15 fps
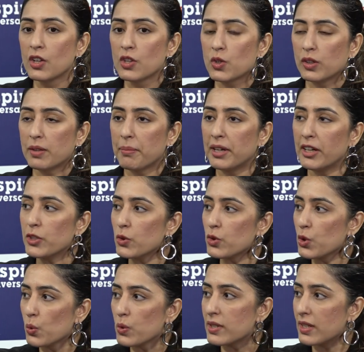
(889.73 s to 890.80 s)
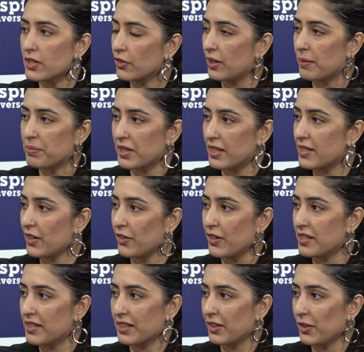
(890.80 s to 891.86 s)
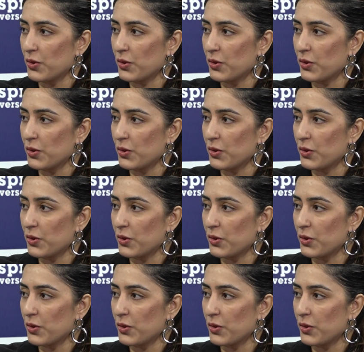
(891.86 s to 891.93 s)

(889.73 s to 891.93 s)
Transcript: So the minute you choose the script, it's a risk.